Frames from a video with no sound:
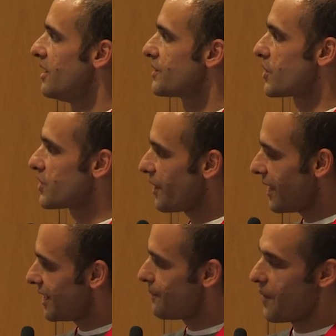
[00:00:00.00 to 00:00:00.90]
So it's not
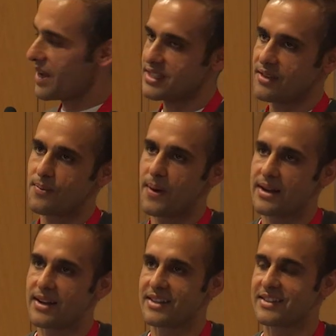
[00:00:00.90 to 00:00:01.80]
that impressive,
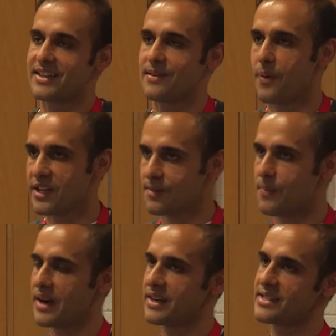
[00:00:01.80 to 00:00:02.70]
but the impressive
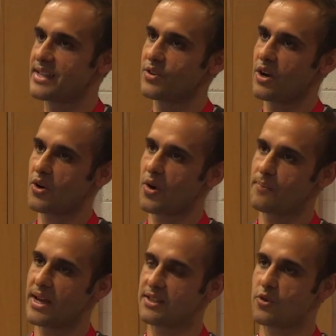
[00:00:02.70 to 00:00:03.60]
part is that you're
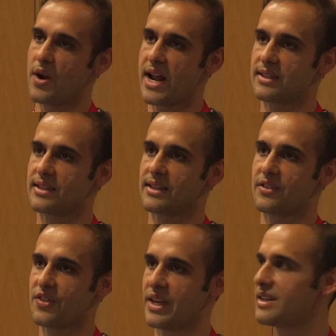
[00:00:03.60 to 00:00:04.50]
basically connecting
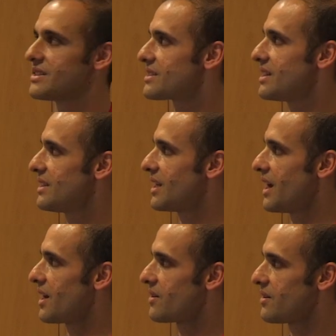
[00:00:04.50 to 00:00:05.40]
things that
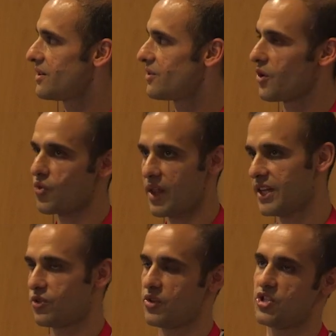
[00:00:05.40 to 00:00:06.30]
are not
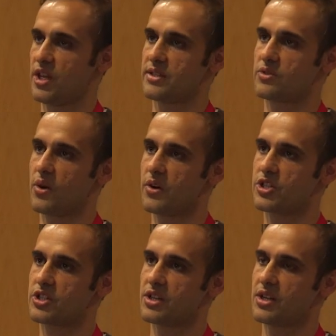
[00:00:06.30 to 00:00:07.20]
related to each other,
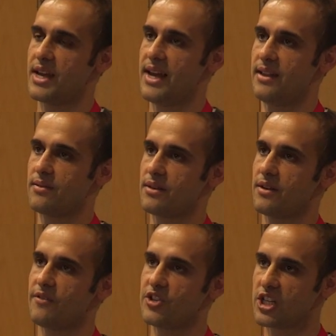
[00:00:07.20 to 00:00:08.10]
storage and
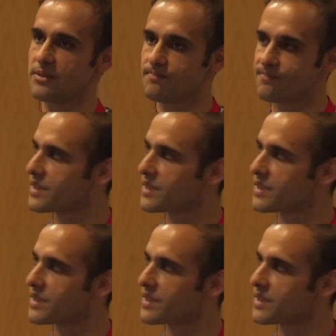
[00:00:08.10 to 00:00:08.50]
Vision.